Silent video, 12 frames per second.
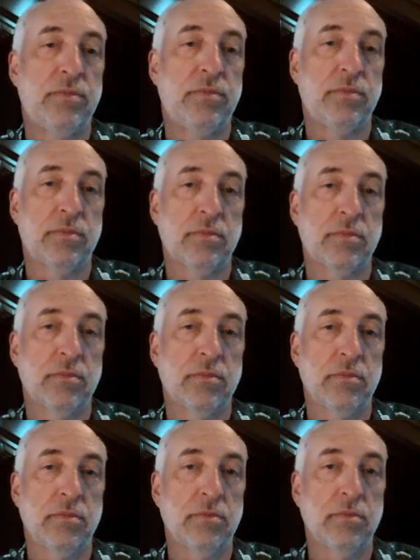
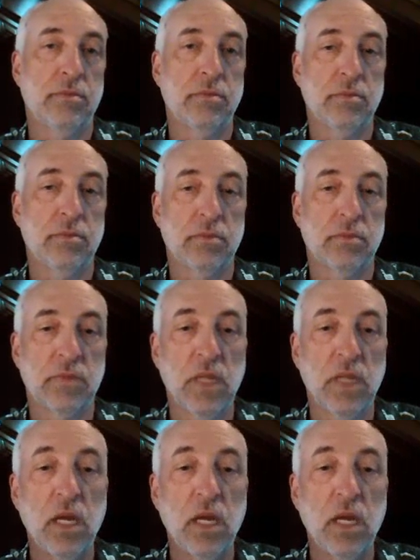(silence)